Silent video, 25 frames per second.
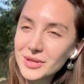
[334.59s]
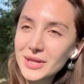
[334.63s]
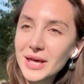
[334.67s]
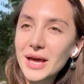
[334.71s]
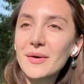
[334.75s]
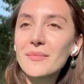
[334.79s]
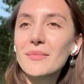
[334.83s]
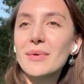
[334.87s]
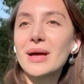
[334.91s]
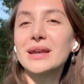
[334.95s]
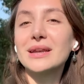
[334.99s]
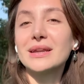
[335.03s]

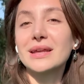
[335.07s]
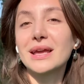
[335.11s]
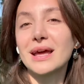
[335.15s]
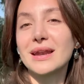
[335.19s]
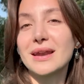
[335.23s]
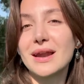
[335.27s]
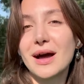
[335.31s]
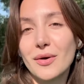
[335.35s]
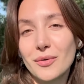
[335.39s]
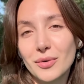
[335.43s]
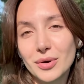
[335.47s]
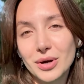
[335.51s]
them and
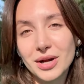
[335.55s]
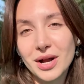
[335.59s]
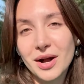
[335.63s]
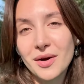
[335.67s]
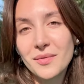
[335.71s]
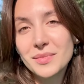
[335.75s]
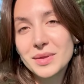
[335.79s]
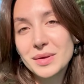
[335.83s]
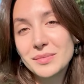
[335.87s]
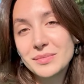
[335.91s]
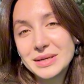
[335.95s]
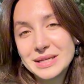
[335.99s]
can
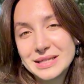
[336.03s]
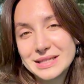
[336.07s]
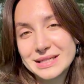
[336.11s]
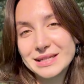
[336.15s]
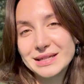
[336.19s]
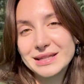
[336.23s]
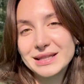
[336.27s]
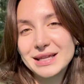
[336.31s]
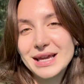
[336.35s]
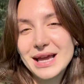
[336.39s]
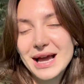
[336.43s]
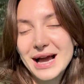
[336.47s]
overcome them
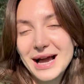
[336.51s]
easily.